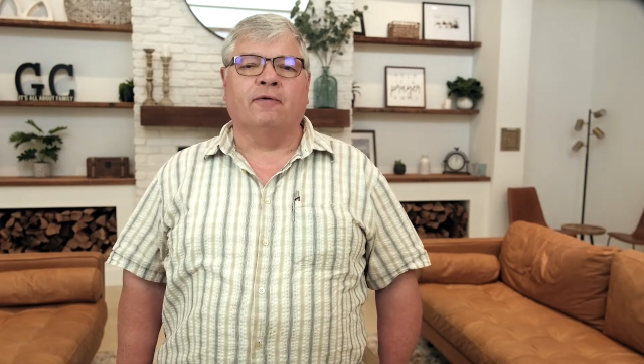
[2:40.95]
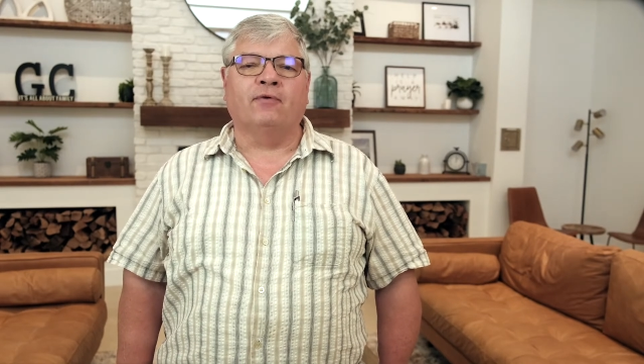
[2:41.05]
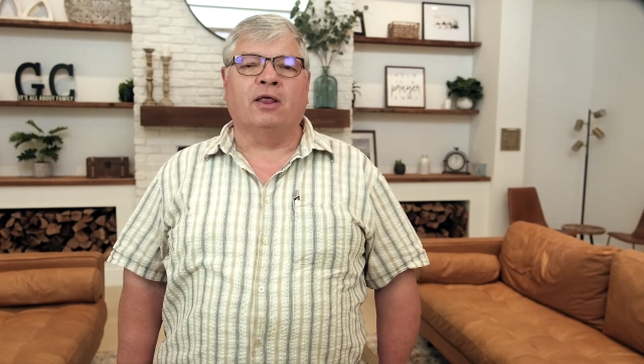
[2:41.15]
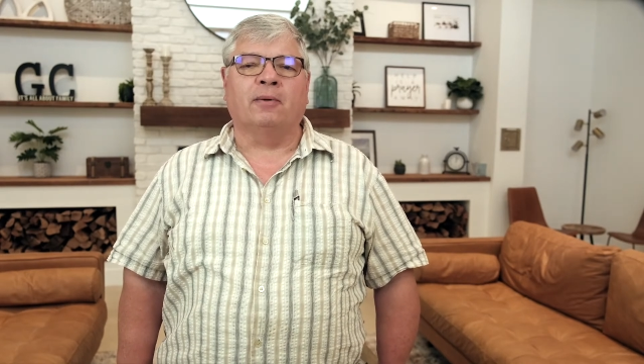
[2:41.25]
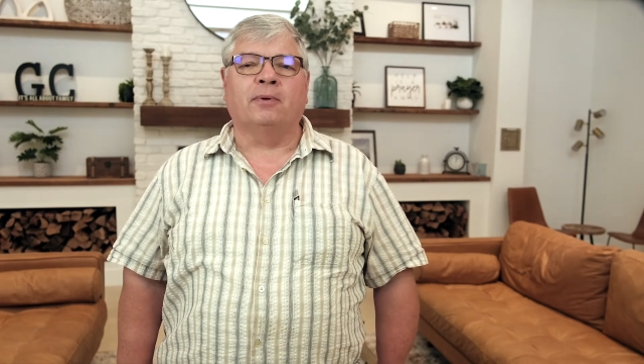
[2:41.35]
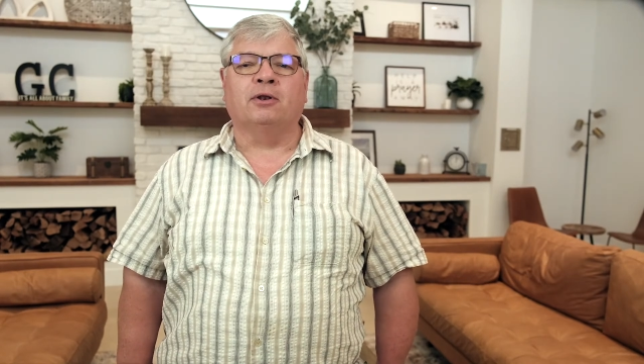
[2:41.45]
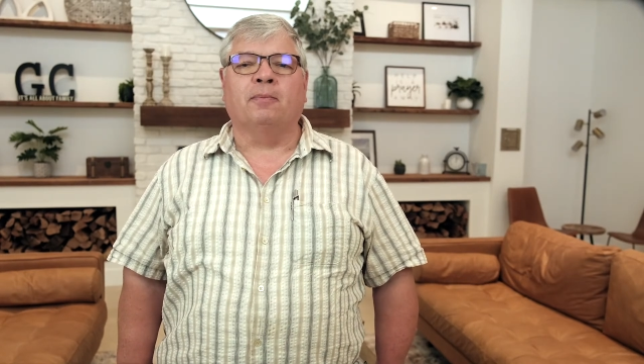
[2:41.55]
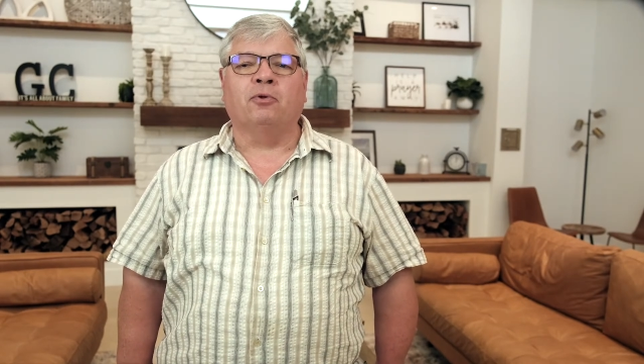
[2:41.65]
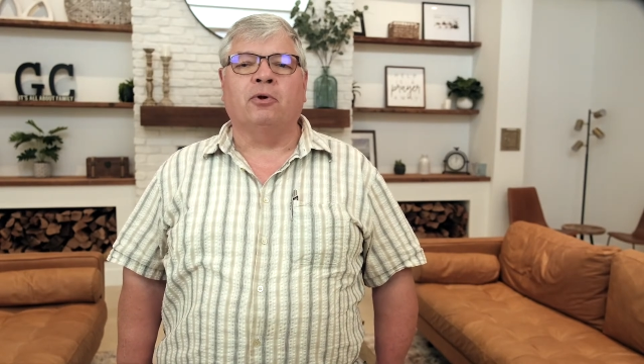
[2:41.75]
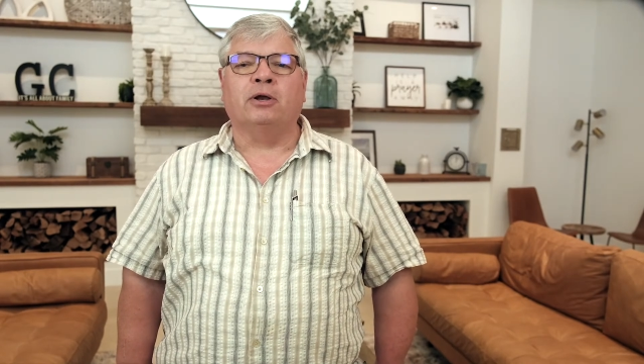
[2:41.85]
develop, and
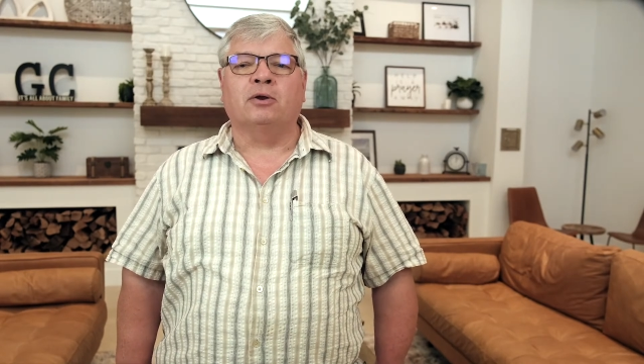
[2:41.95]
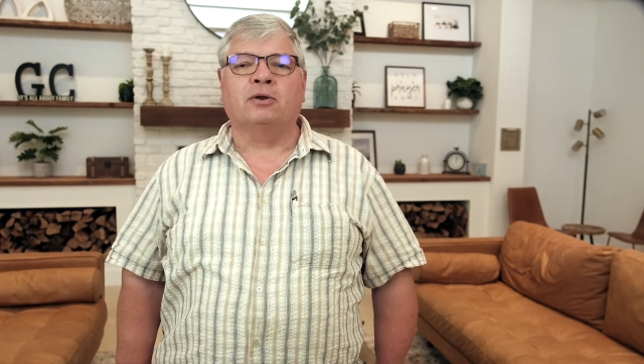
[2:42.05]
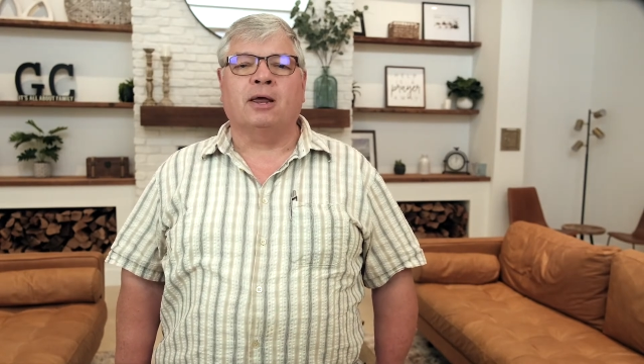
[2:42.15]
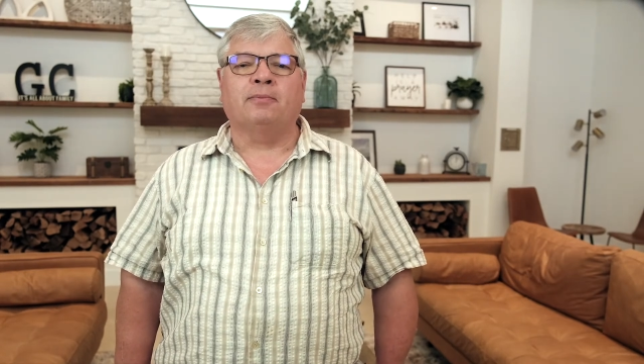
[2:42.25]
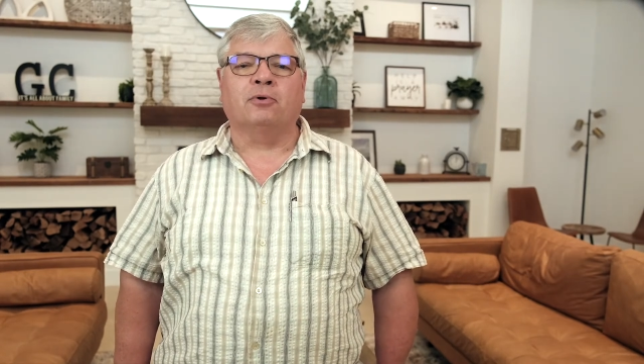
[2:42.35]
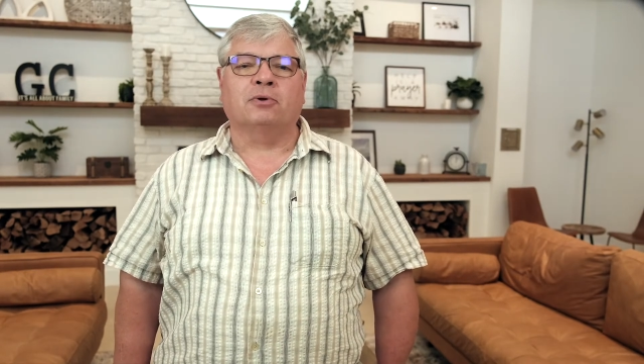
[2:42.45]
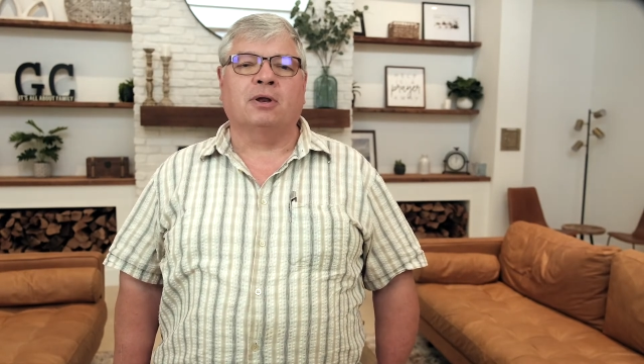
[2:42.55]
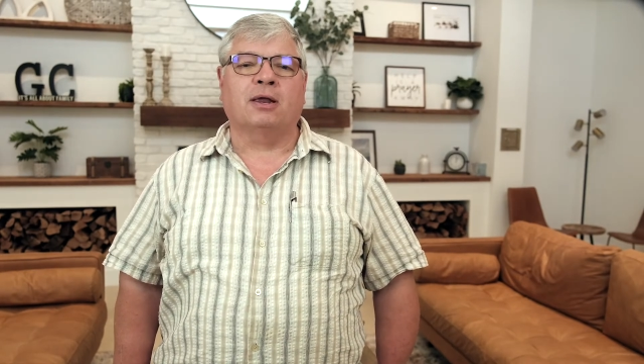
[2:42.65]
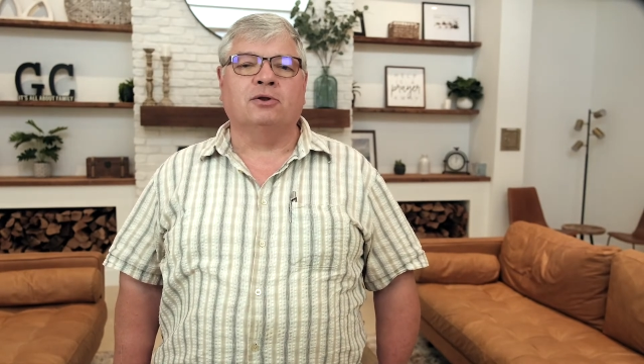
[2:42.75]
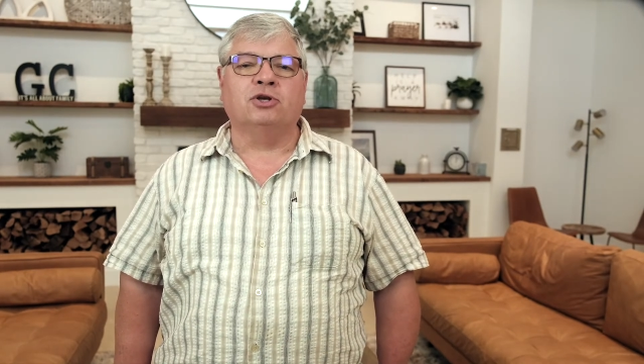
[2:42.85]
deploy
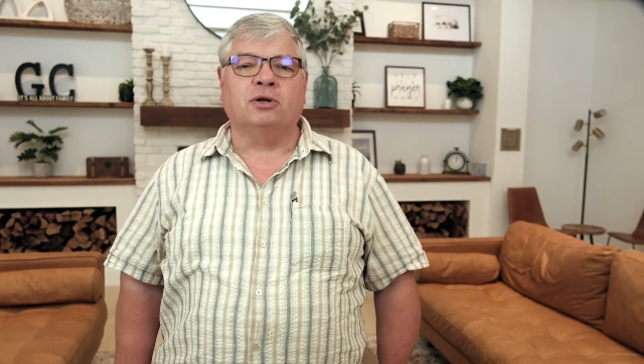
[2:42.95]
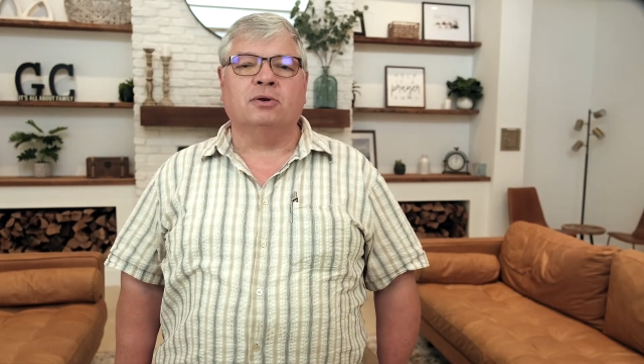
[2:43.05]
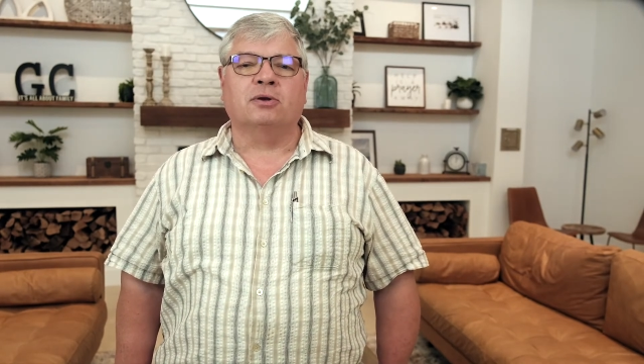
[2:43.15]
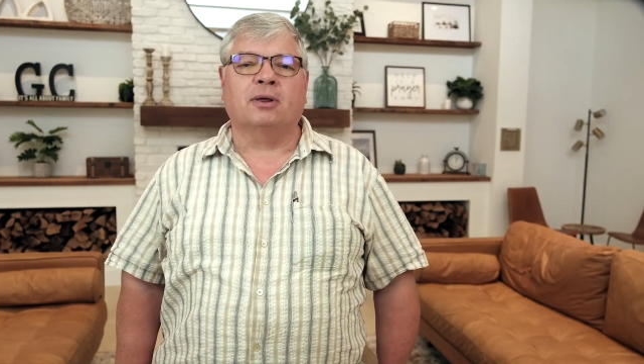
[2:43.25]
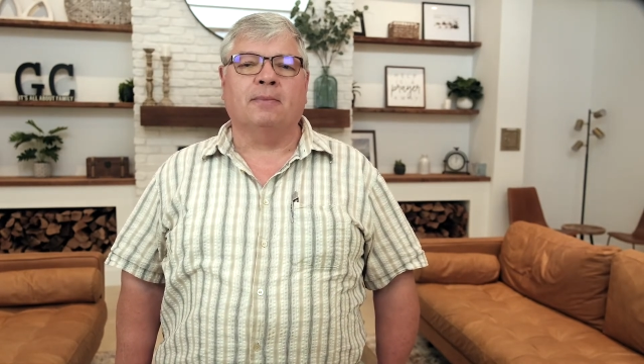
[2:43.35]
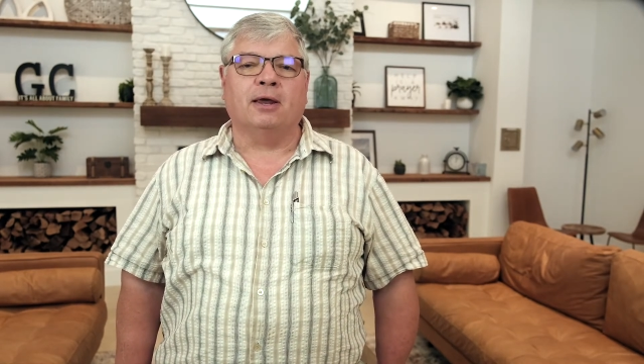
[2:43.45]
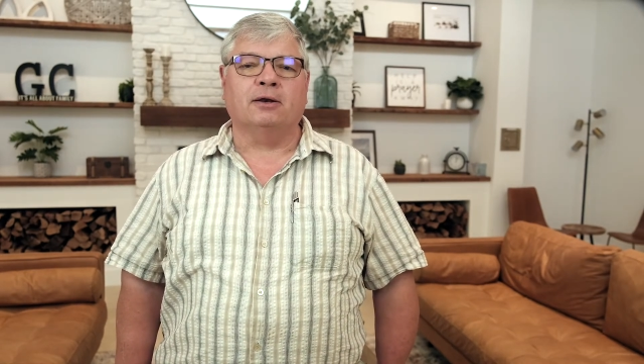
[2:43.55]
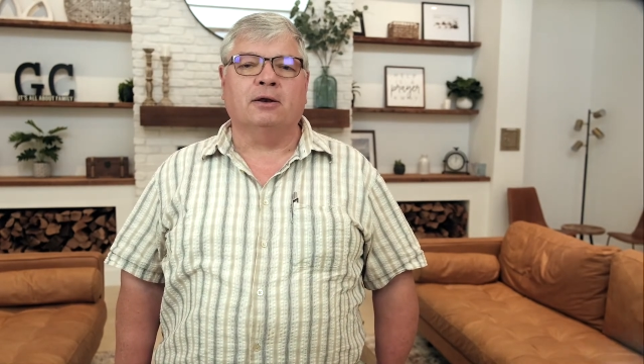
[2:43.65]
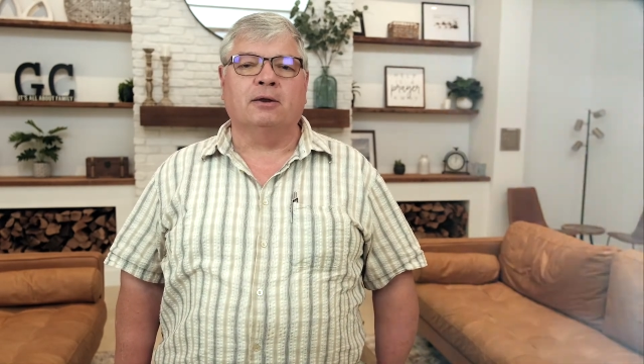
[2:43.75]
disciples as Jesus commanded.